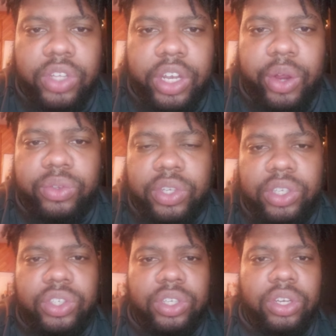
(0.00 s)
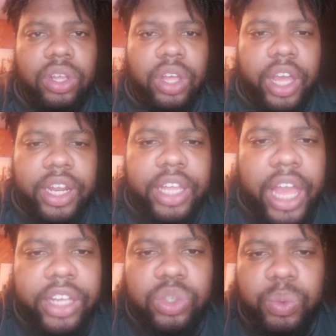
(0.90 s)
that they're teaching and
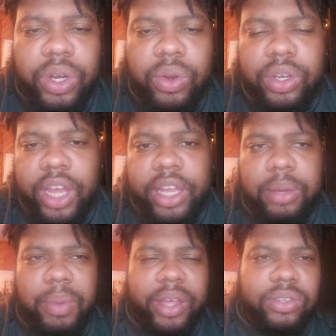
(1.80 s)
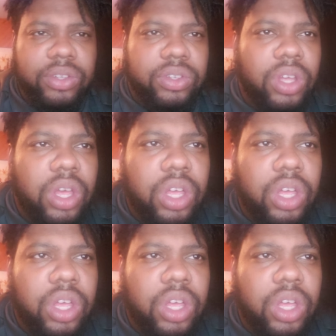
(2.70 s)
engaging with on a daily basis.